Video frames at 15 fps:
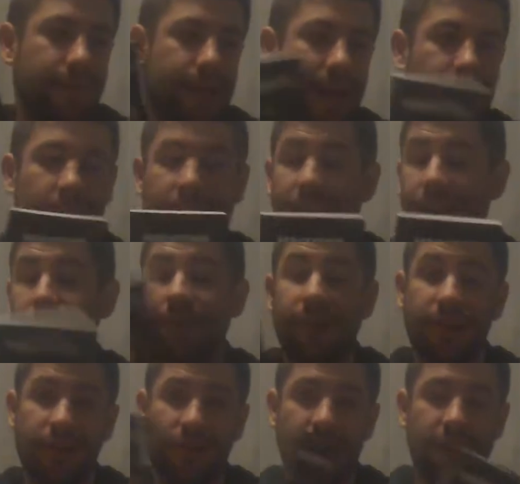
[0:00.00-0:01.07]
Fire. I use a
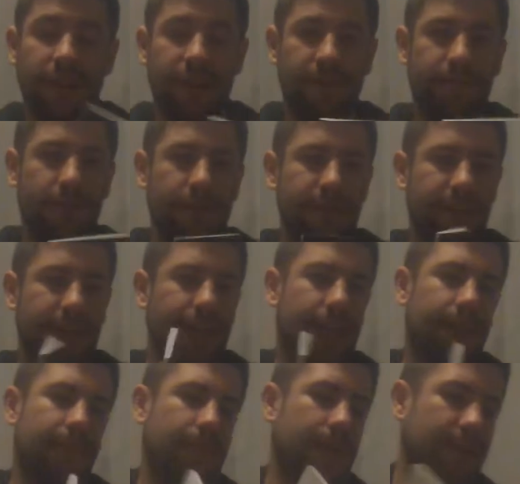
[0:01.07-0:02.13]
good chunk of these perks in the
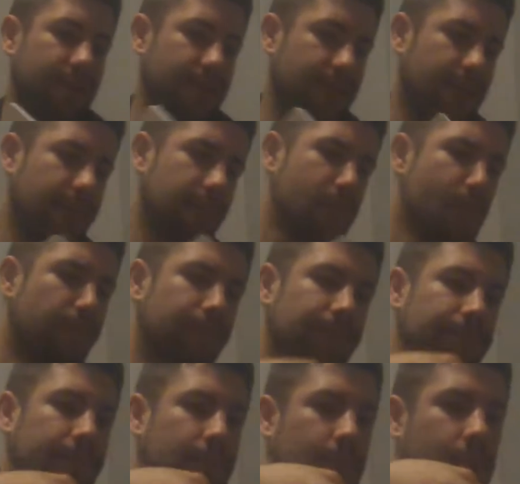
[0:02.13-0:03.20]
game, honestly.
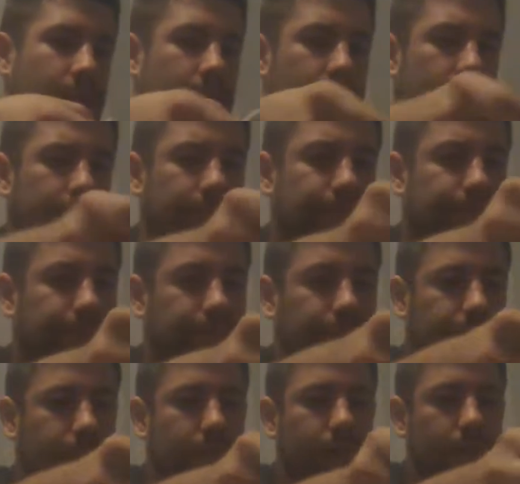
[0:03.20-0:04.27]
And
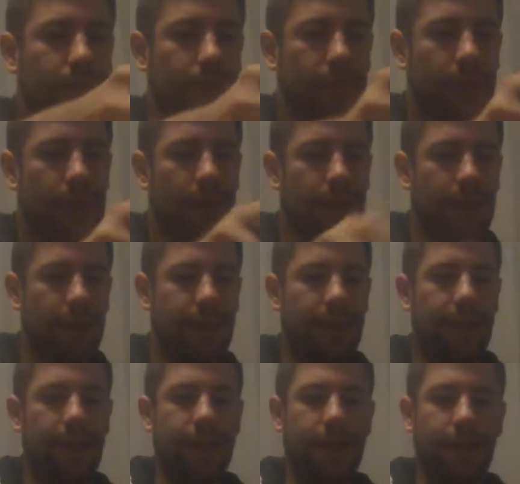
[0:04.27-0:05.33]

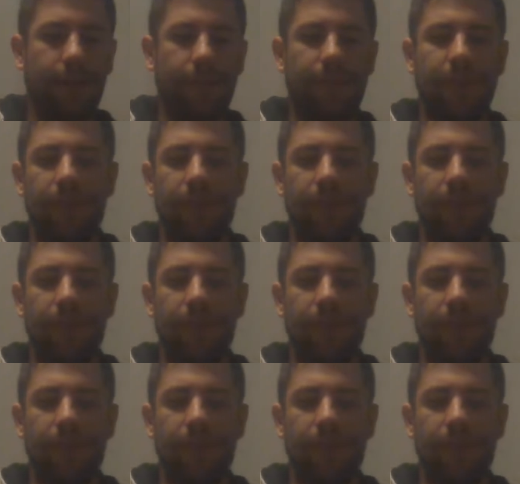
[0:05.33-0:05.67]
then with